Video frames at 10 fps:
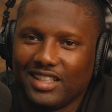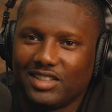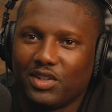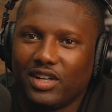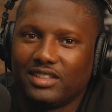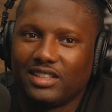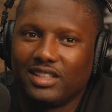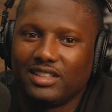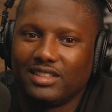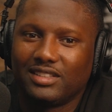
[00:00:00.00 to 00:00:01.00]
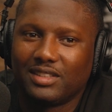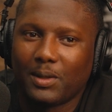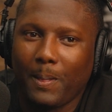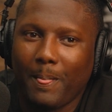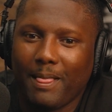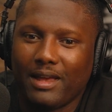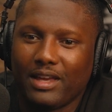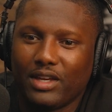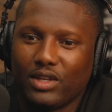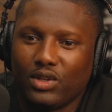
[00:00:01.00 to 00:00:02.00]
It's crazy because,
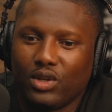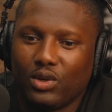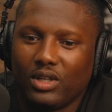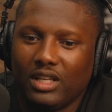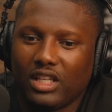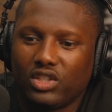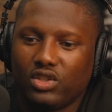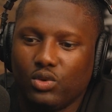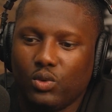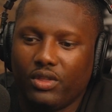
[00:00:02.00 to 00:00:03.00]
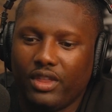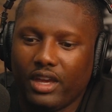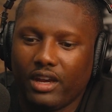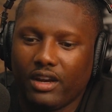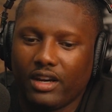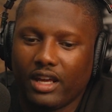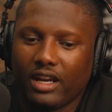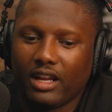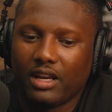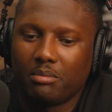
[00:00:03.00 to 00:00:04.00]
unless you were there, not a
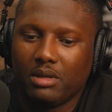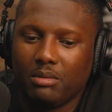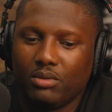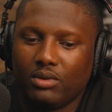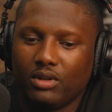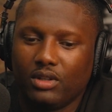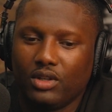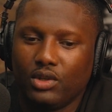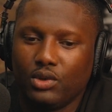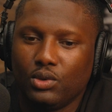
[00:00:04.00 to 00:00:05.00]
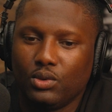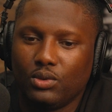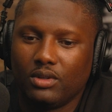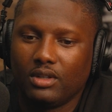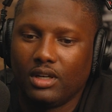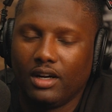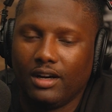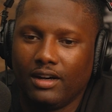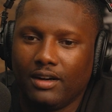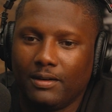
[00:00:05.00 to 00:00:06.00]
lot of people knew
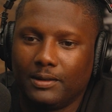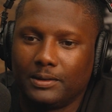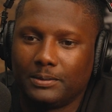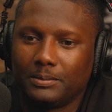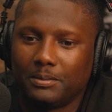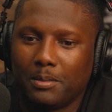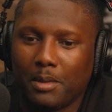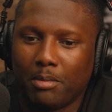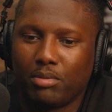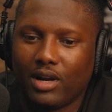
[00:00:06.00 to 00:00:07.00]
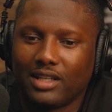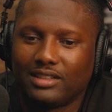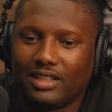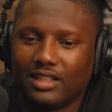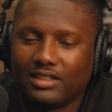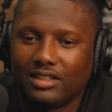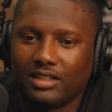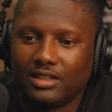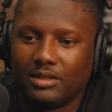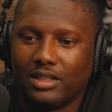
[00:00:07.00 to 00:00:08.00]
my process.
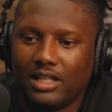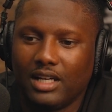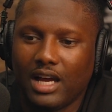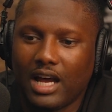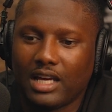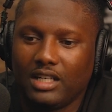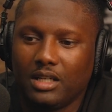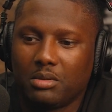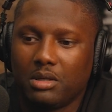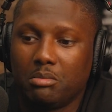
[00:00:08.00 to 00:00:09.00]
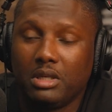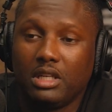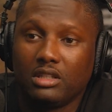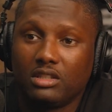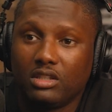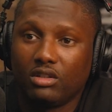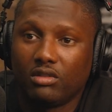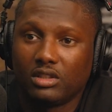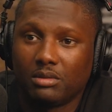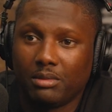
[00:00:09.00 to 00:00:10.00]
I ended up committing to the
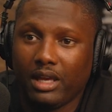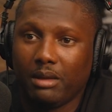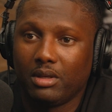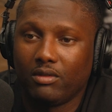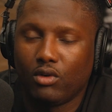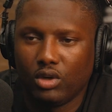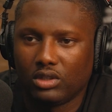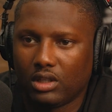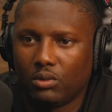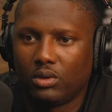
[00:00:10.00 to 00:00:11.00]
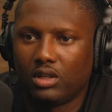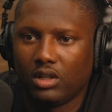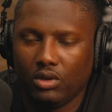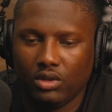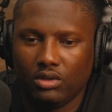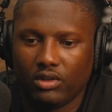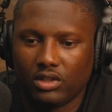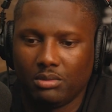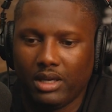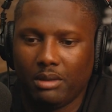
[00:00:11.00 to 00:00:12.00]
University of Miami. Of course, I wanted to go to the
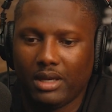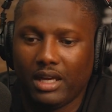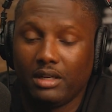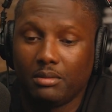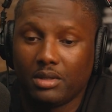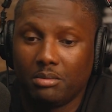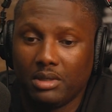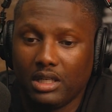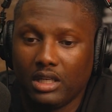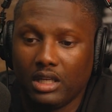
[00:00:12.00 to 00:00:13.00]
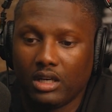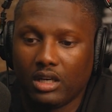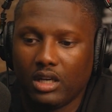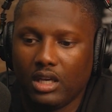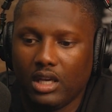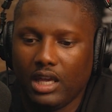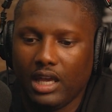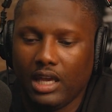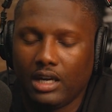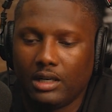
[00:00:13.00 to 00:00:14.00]
University of Miami. I ended up committing there,
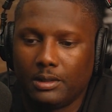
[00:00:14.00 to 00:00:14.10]
and